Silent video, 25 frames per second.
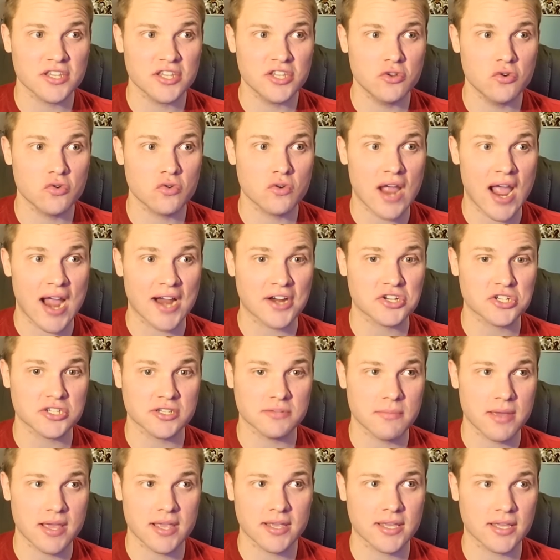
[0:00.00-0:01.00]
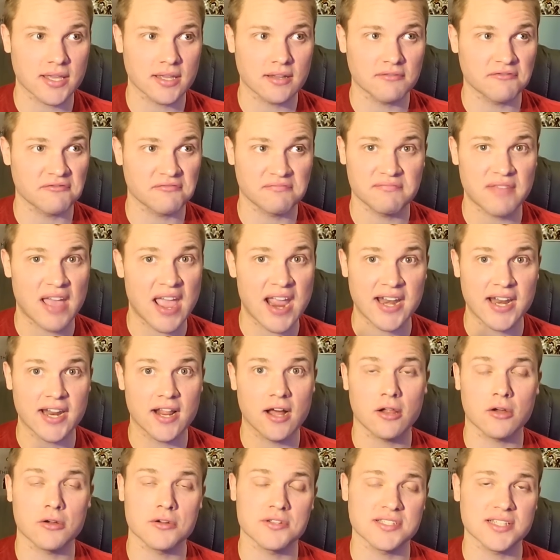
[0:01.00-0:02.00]
you were actually making
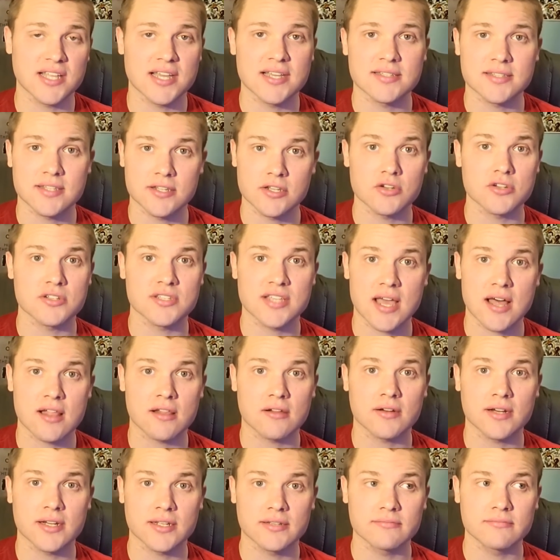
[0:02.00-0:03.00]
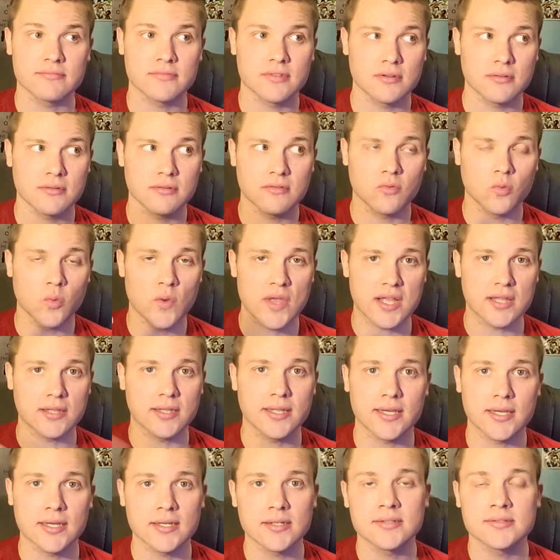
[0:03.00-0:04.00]
$80 less than your salary
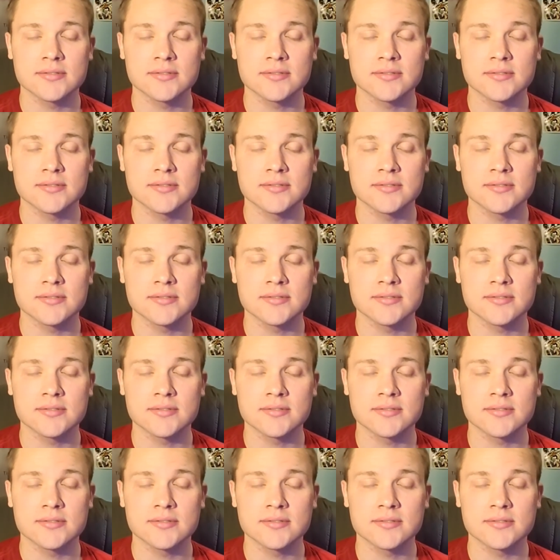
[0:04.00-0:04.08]
weekly,